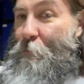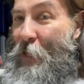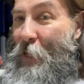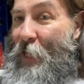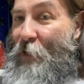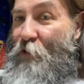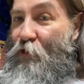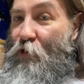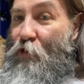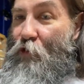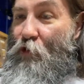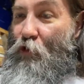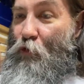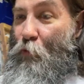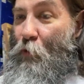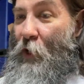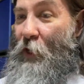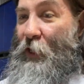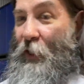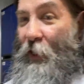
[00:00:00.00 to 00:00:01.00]
imagine just
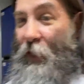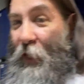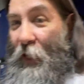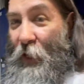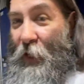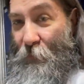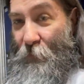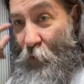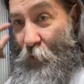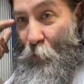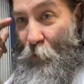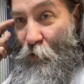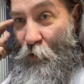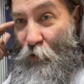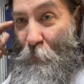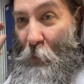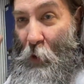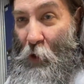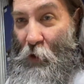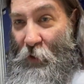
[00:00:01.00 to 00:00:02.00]
running, if you were
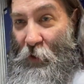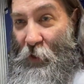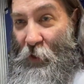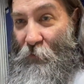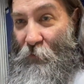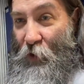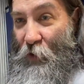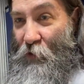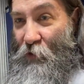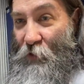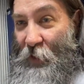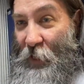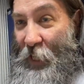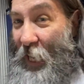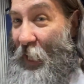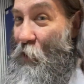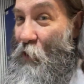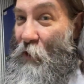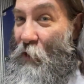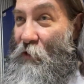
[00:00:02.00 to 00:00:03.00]
smart enough and you said,
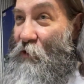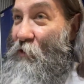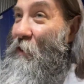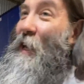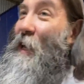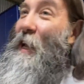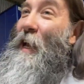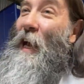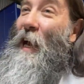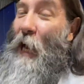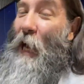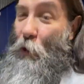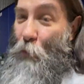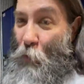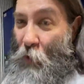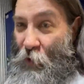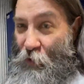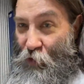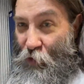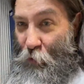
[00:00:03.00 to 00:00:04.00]
hey, Ernest, I
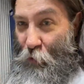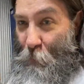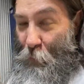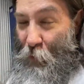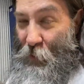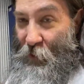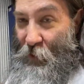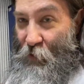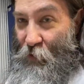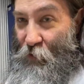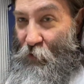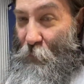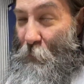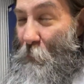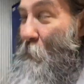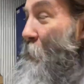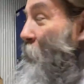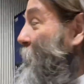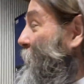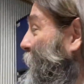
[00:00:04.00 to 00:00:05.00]
want 2 printers.
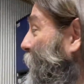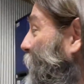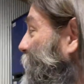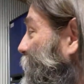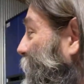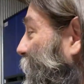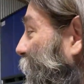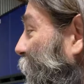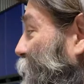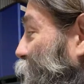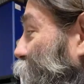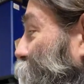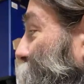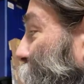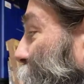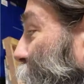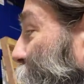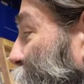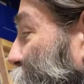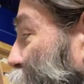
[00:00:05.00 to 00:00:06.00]
And you got 2
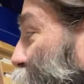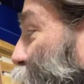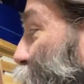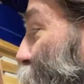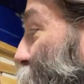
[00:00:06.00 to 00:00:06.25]
printers